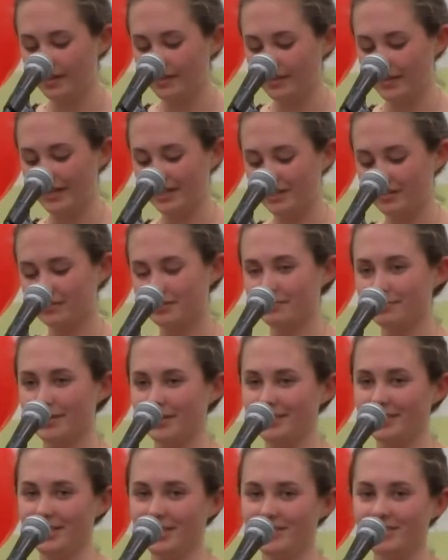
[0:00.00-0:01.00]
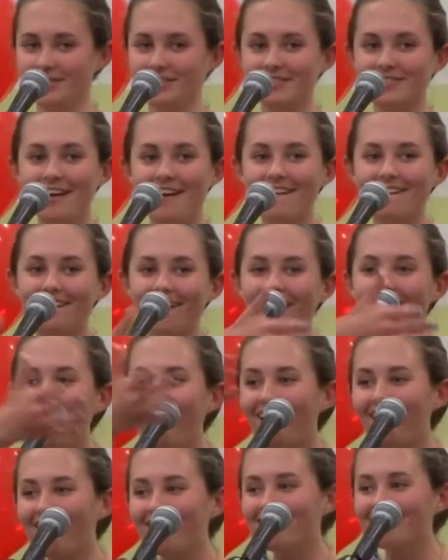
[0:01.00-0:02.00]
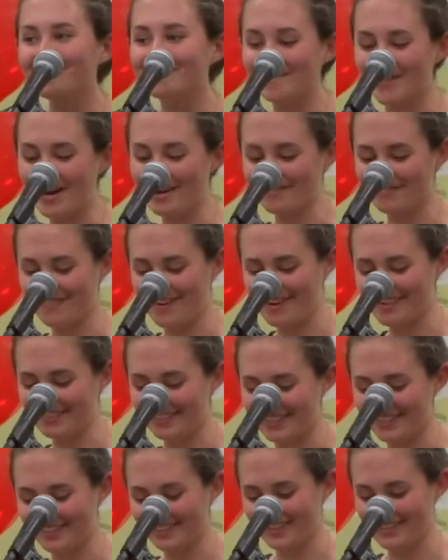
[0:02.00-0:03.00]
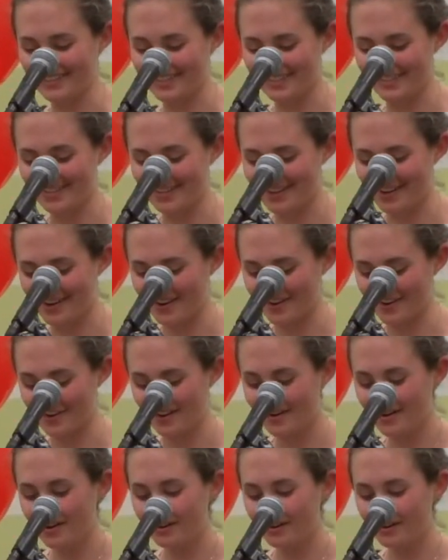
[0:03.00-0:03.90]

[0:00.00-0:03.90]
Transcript: Thank you to my teachers and all of my friends here at City Garden